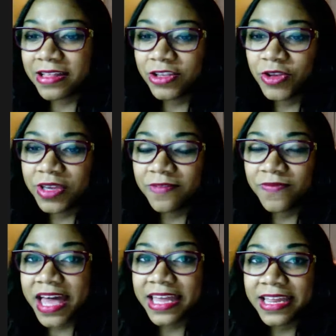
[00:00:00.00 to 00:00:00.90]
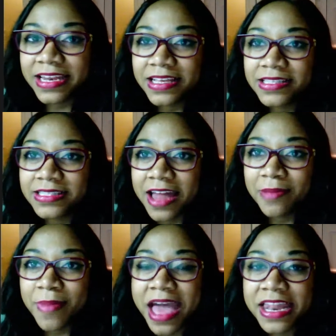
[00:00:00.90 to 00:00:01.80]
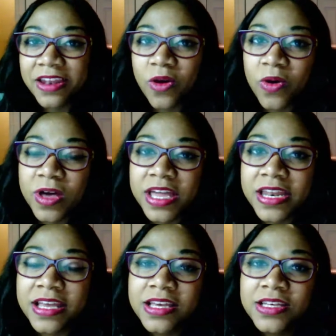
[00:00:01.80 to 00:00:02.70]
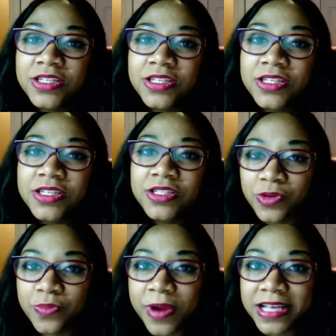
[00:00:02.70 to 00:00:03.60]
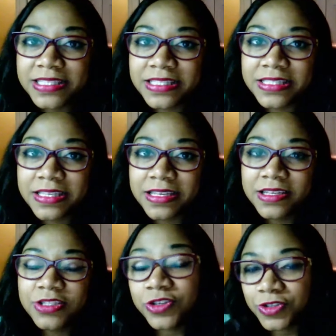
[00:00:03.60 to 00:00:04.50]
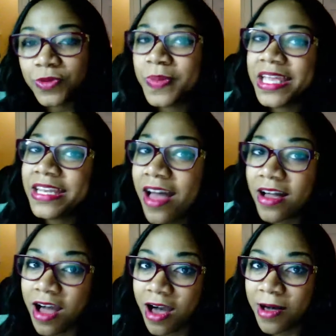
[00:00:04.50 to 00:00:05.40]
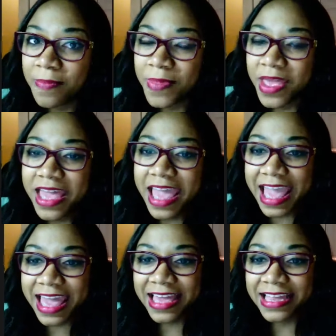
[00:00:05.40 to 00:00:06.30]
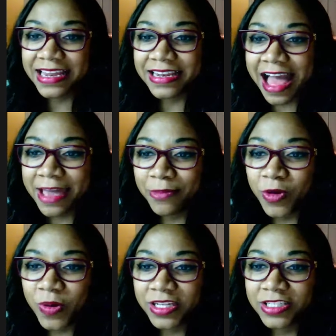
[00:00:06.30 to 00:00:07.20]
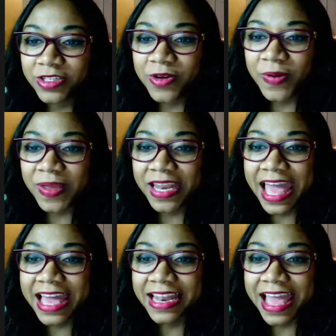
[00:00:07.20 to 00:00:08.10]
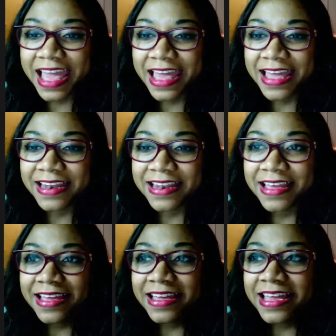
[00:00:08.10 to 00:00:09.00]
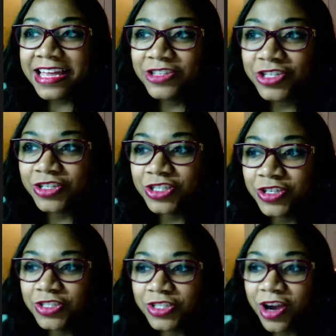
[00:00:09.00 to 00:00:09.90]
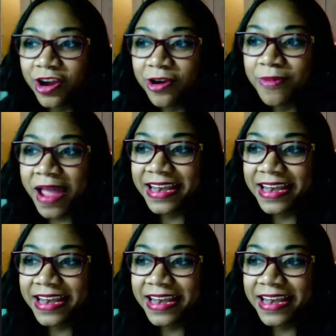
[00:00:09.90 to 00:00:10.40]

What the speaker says: You can find Scottie Madden on Zuzu Press, zuzubean.com, and I'm going to go ahead and introduce you to her right